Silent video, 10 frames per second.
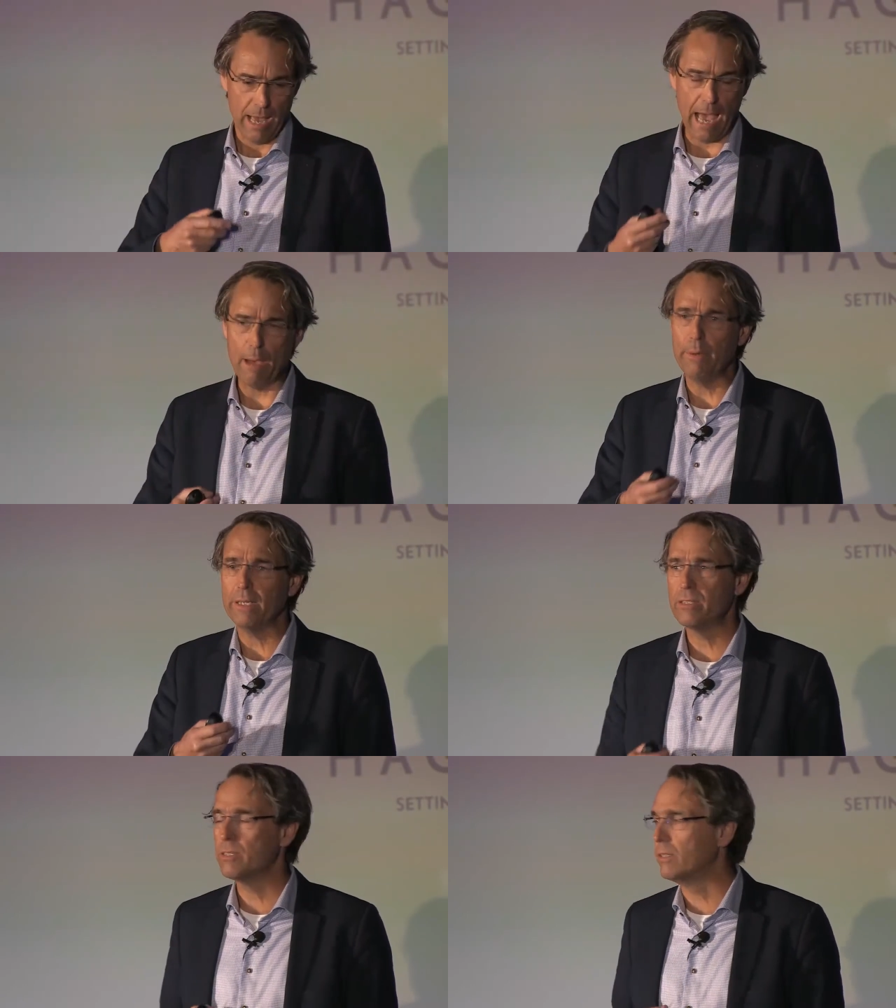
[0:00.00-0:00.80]

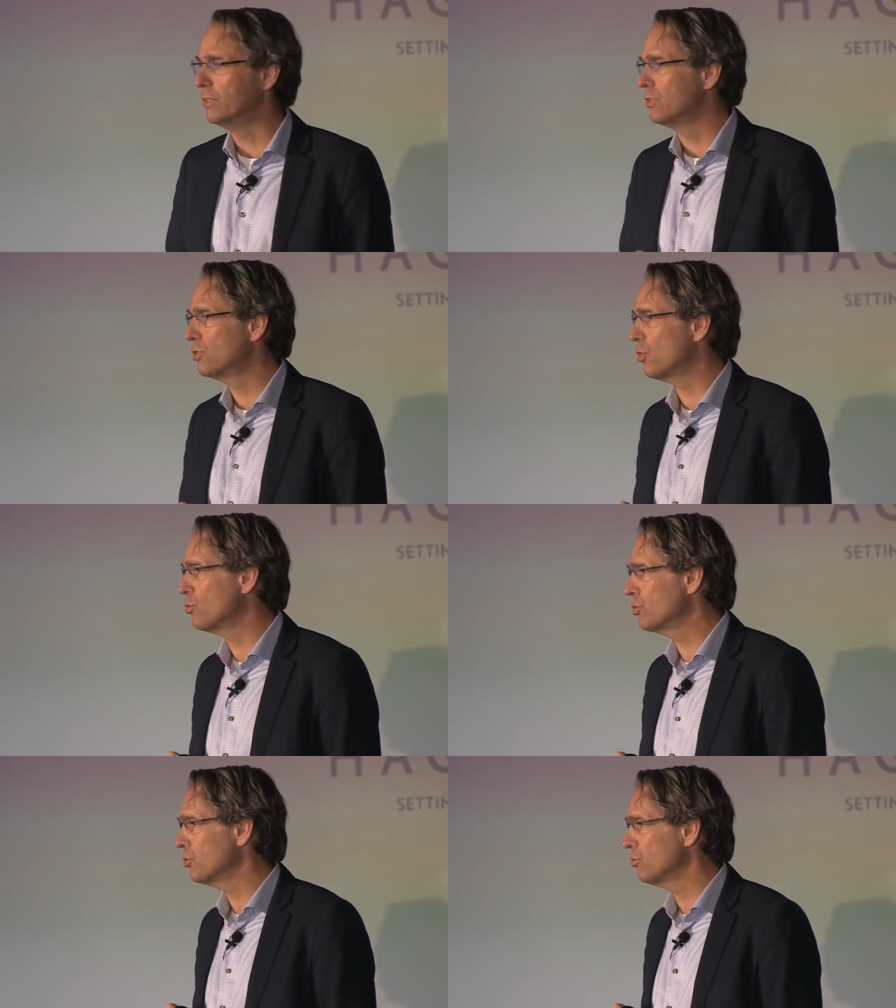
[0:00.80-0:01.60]
habits and
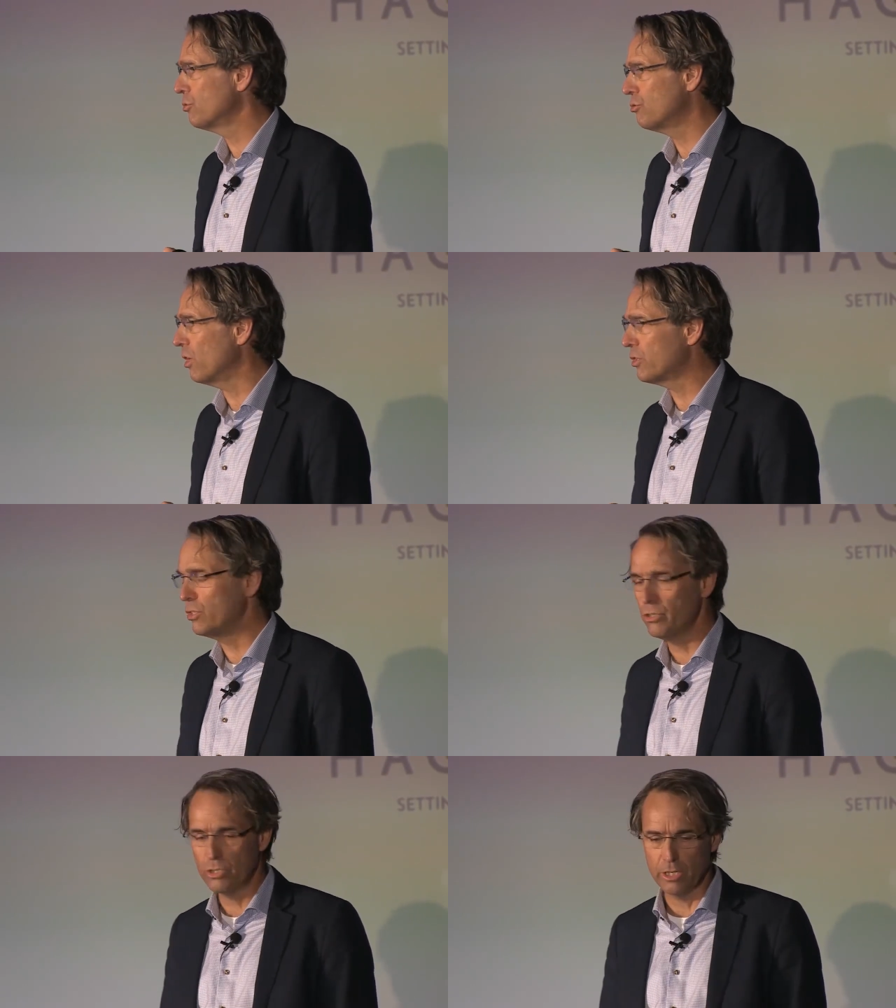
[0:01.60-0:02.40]
social
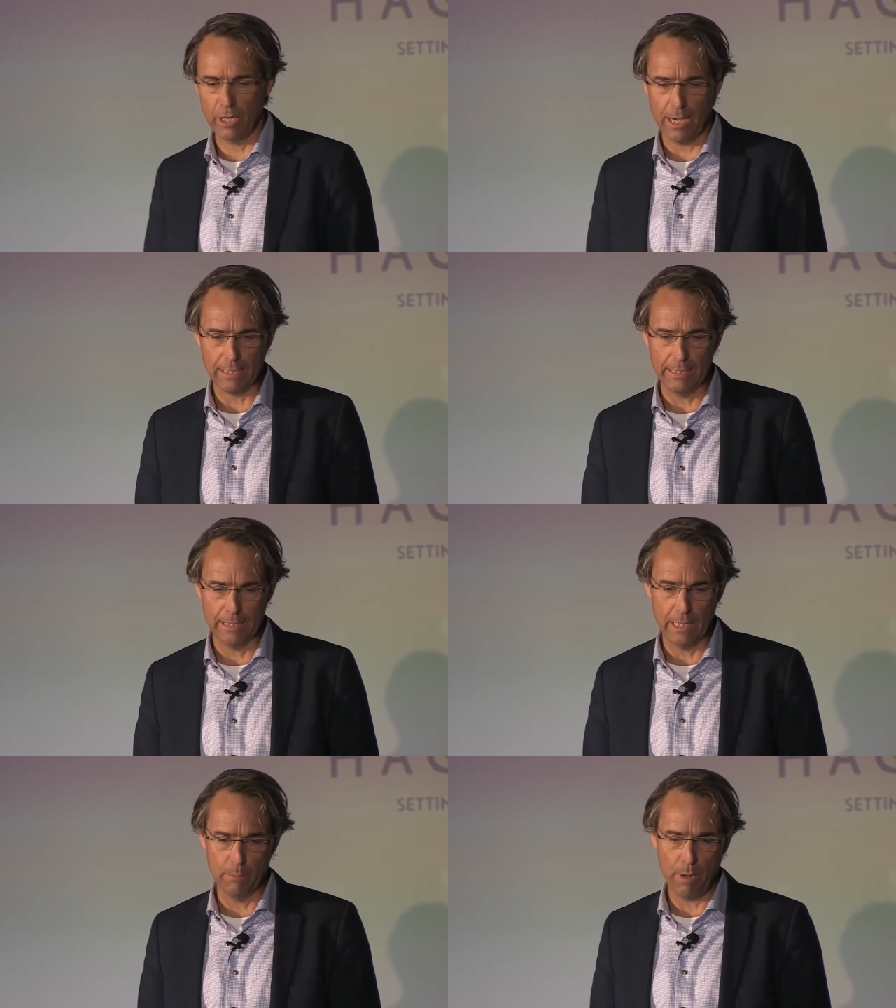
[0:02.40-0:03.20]
structures could hardly
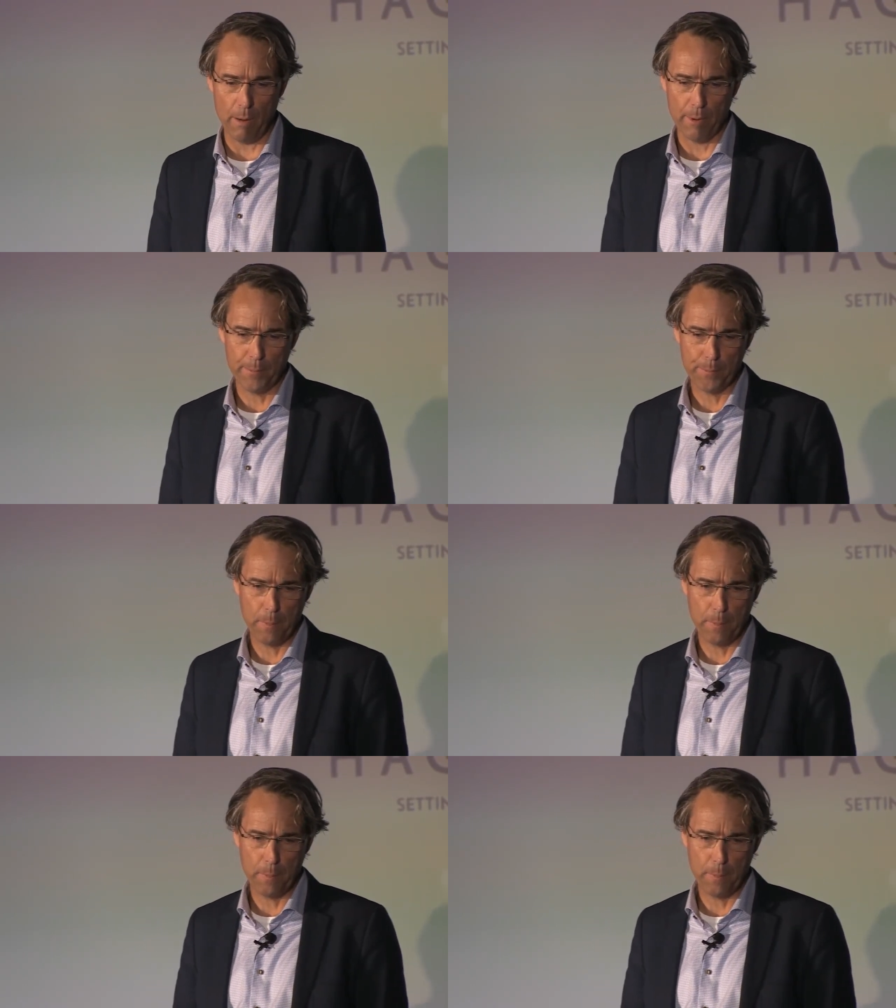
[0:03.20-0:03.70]
keep up.